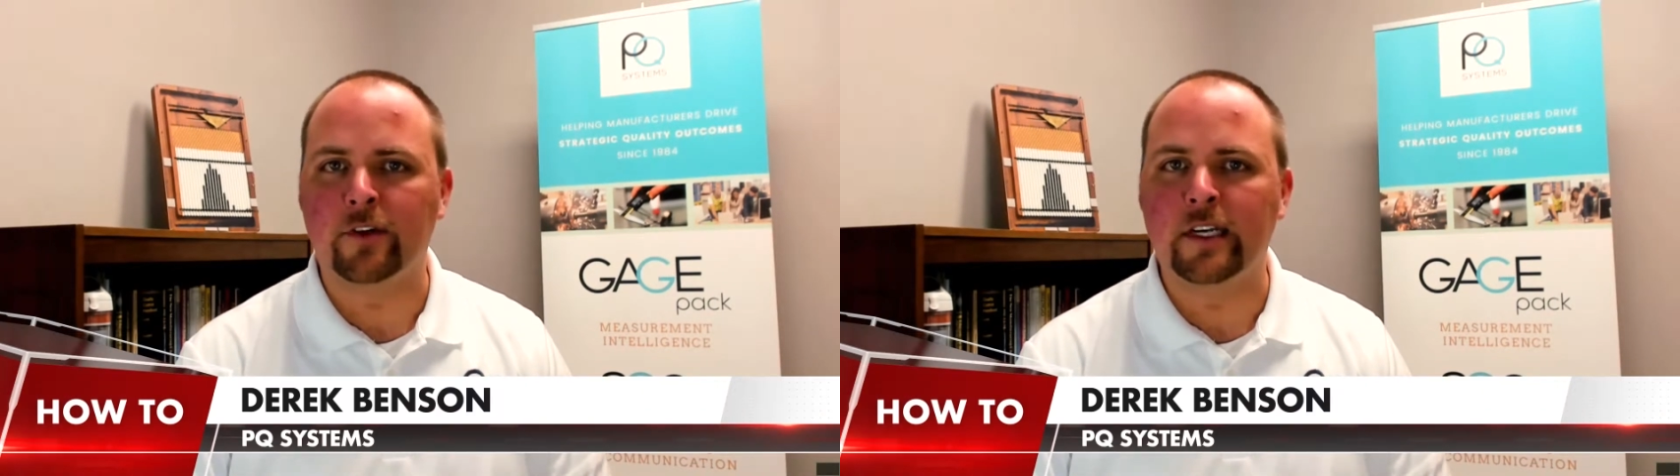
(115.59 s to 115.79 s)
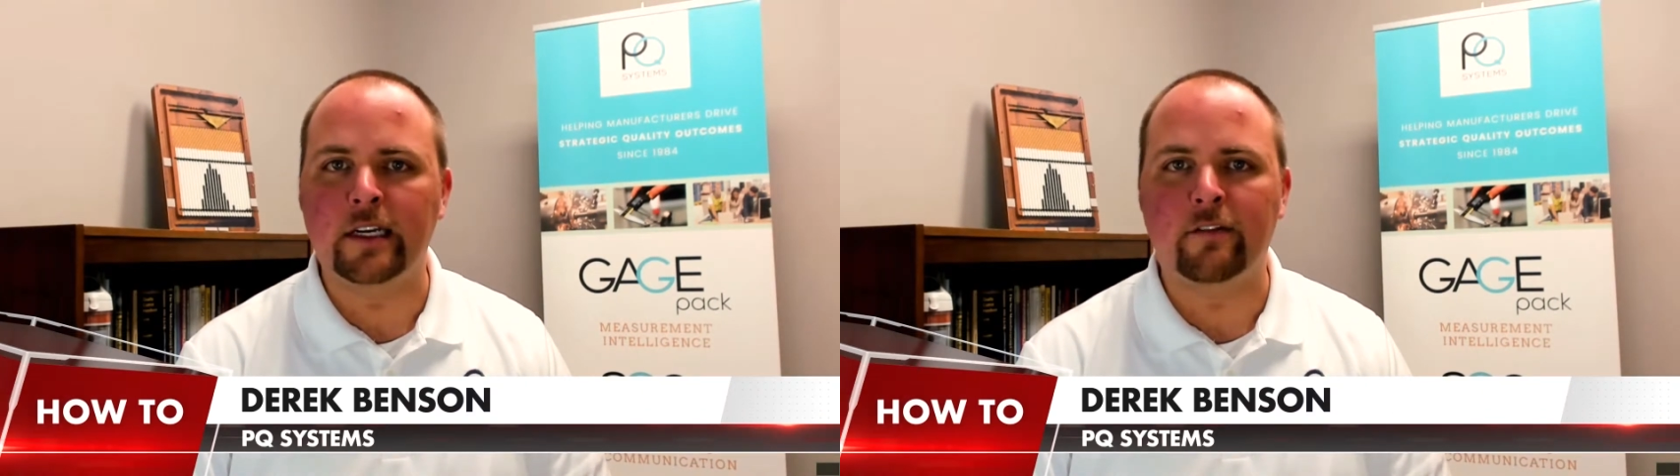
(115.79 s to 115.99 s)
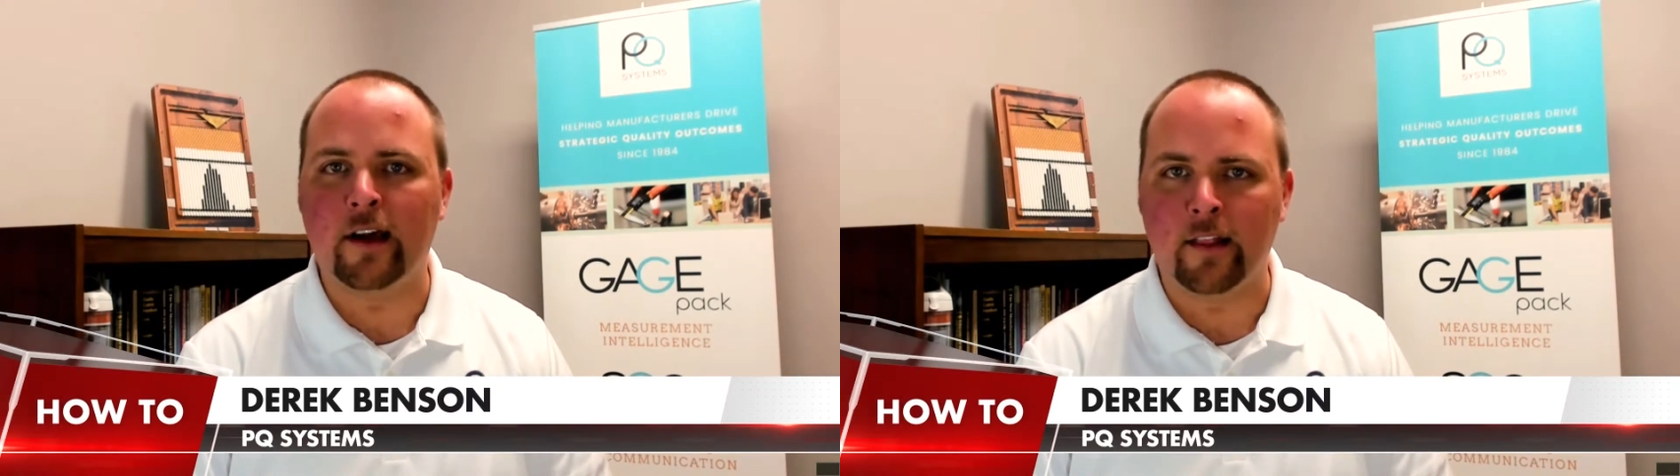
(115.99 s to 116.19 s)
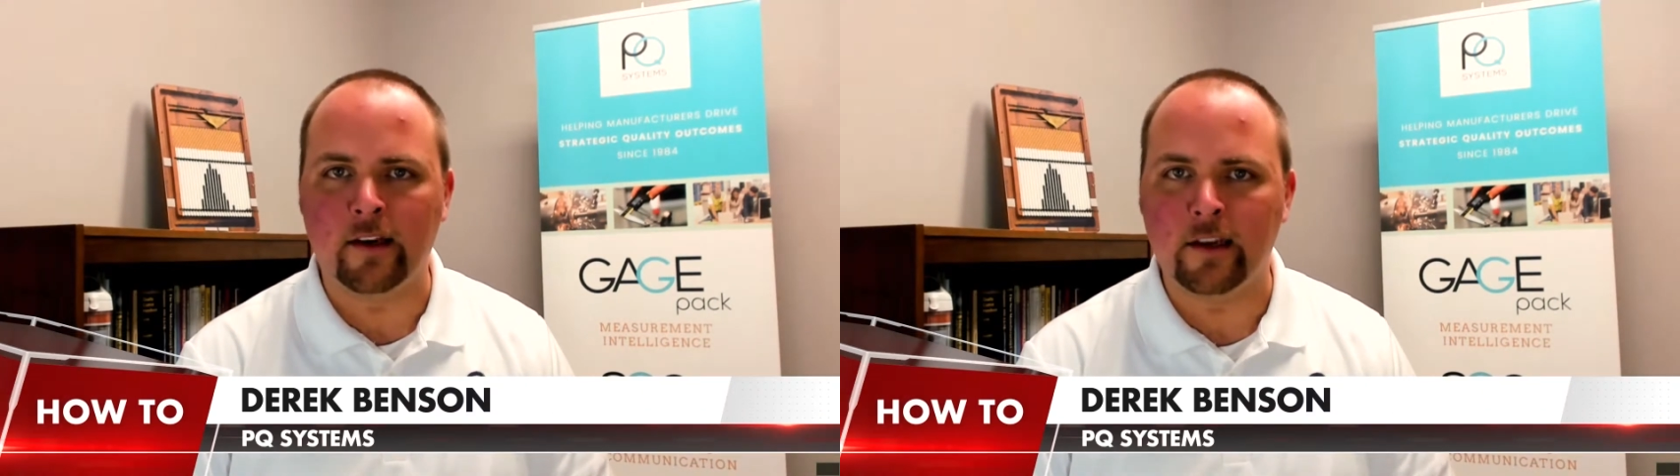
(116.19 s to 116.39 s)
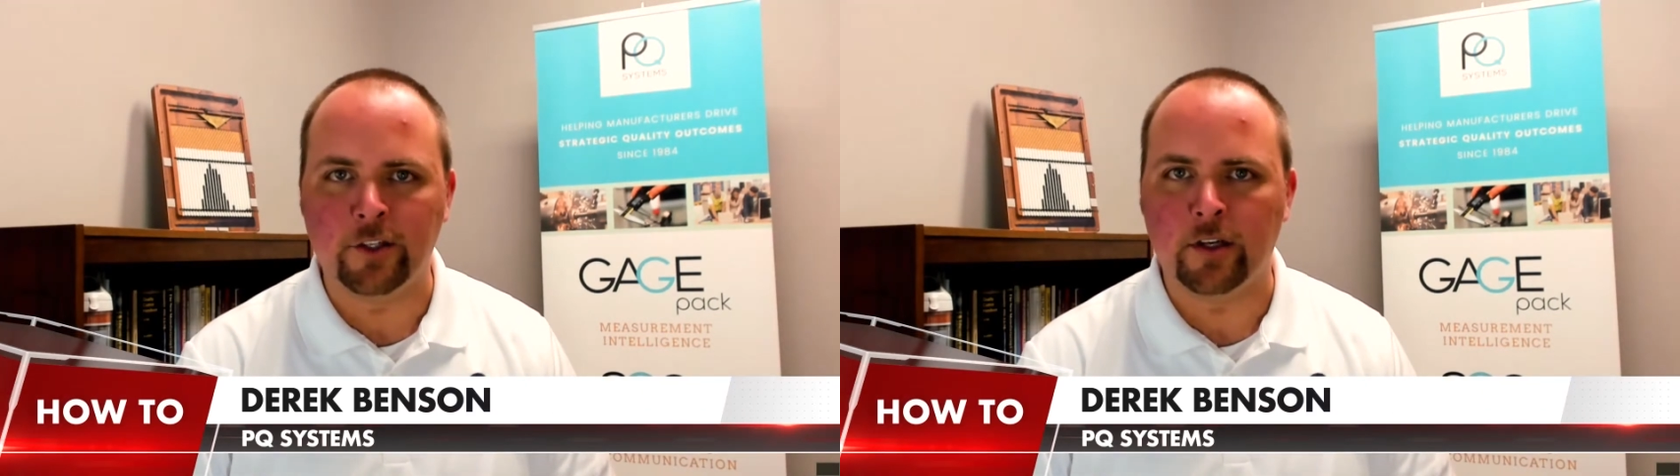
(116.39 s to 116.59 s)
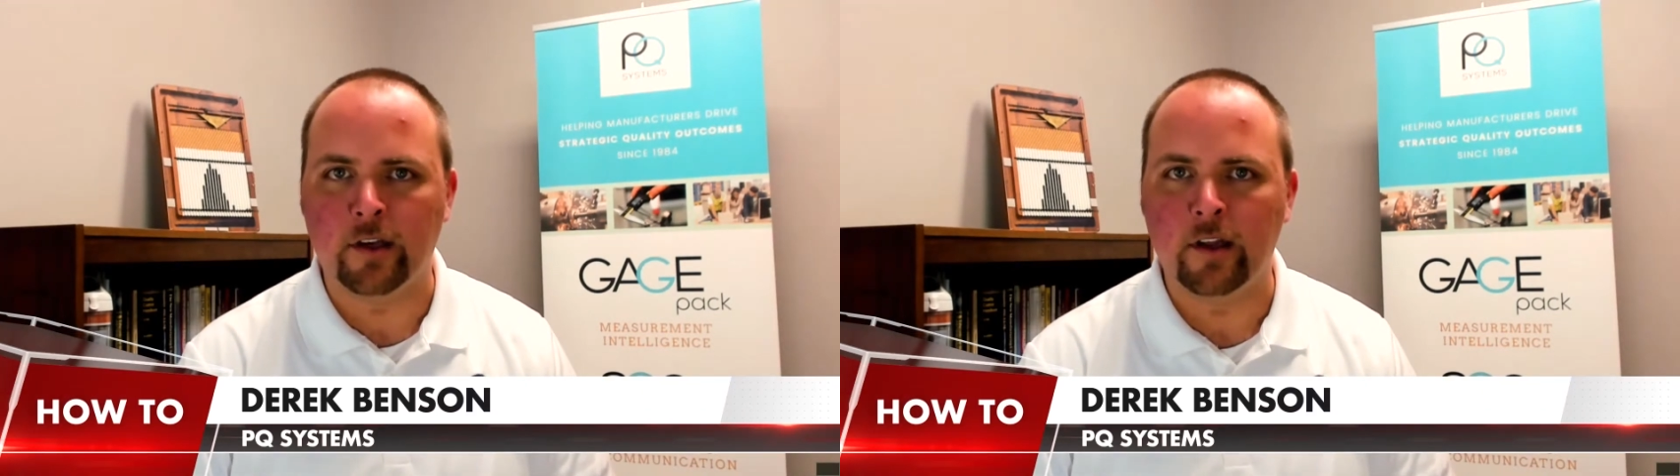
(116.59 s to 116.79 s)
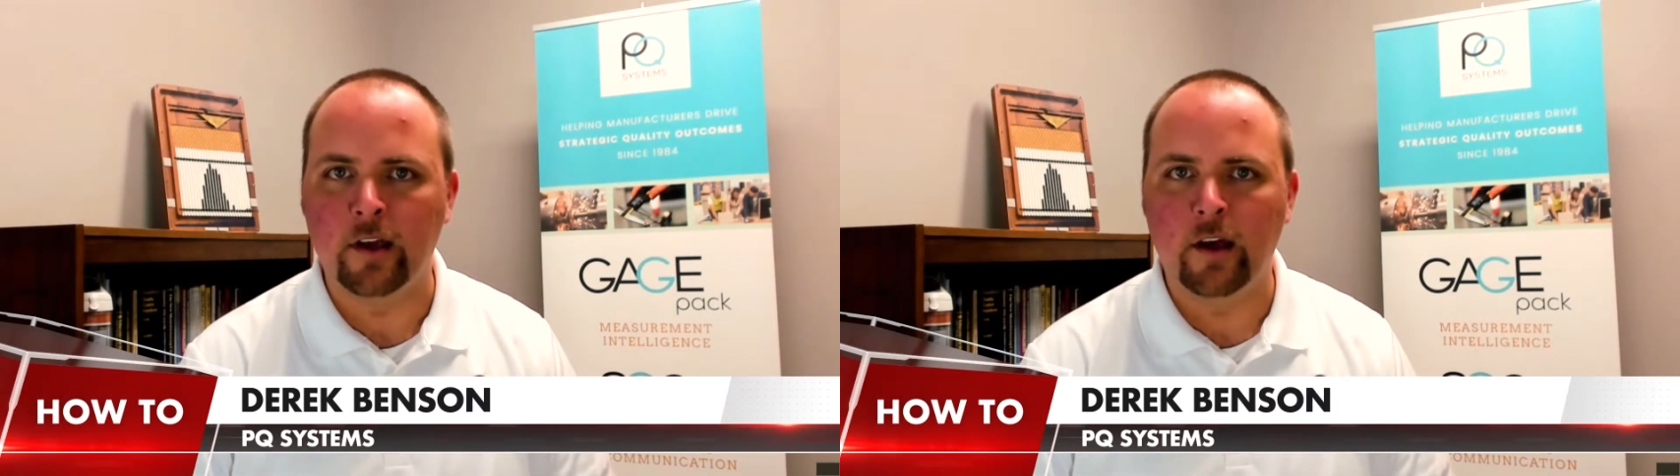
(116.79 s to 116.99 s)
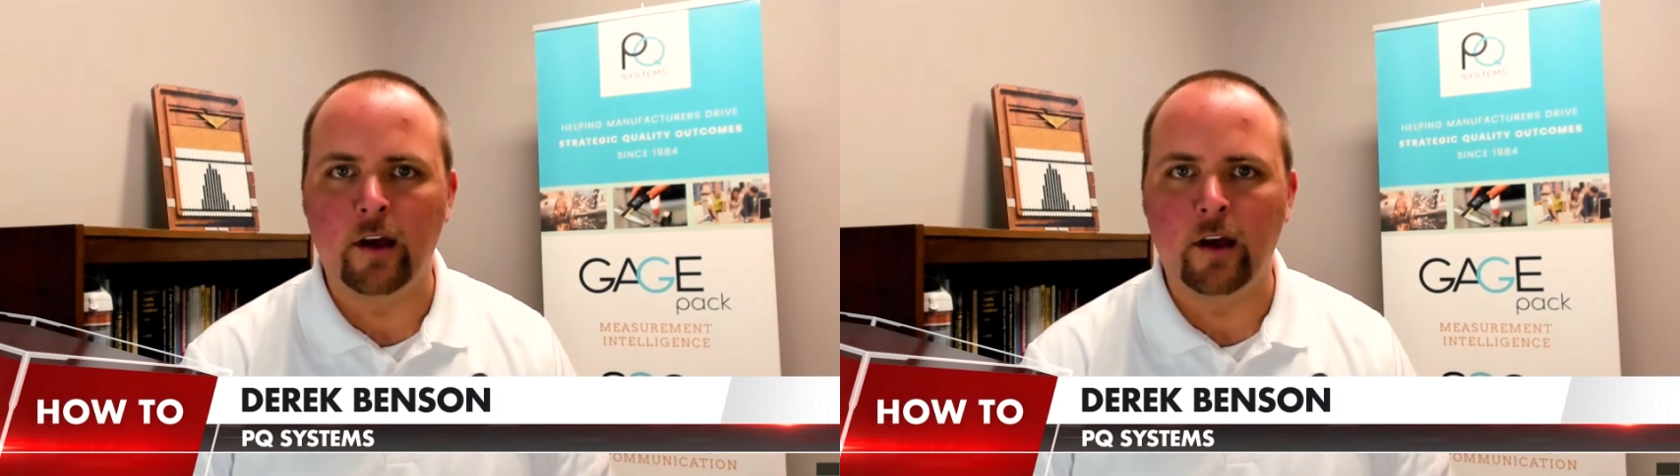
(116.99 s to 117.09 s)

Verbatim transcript: for data validation,